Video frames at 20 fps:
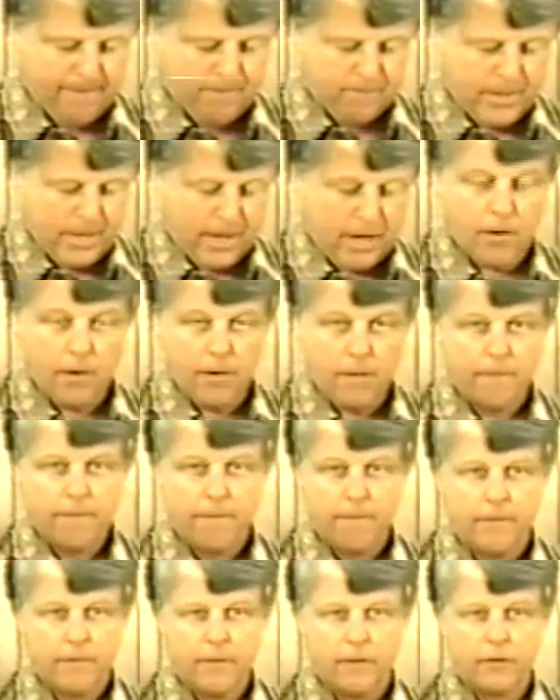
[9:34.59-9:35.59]
Now,
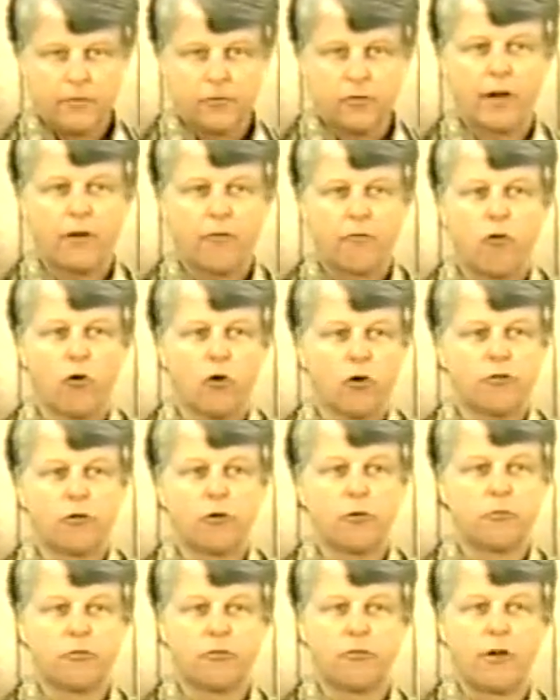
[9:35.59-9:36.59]
it's like four
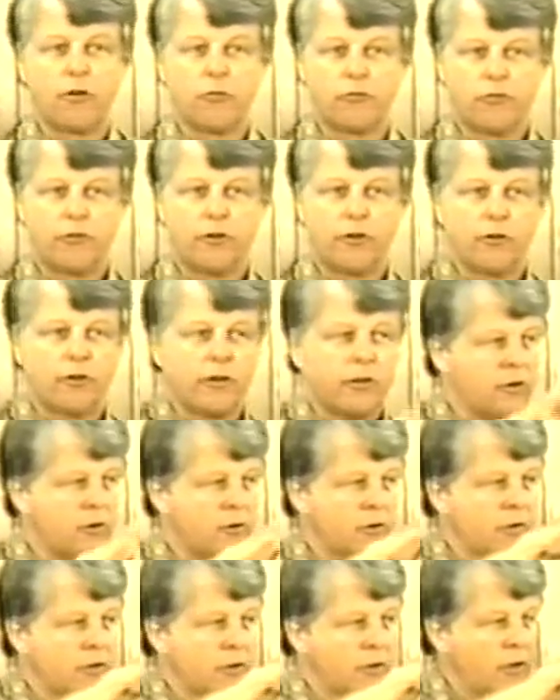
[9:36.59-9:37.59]
tombstones here, you know.
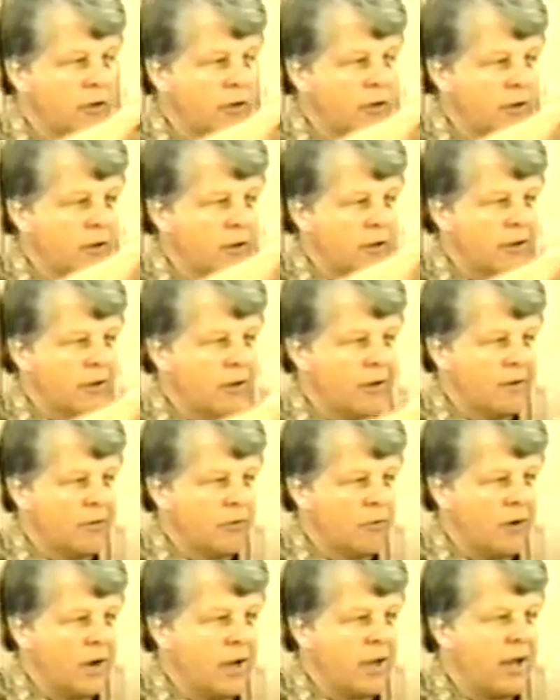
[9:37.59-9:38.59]

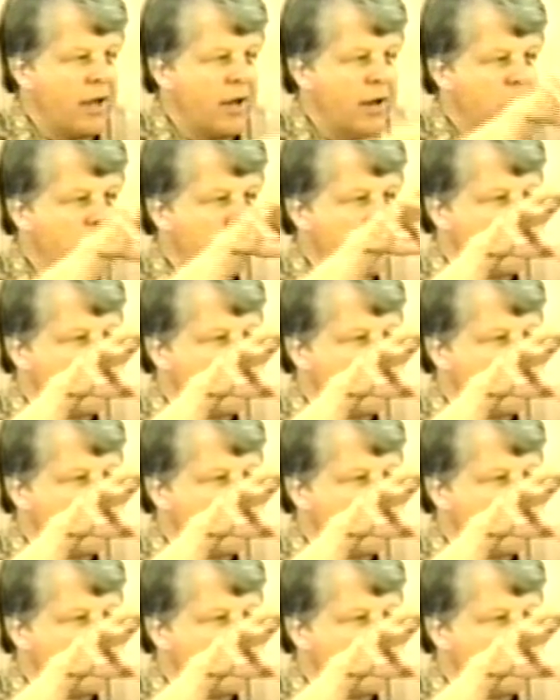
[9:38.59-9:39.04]
Rahab,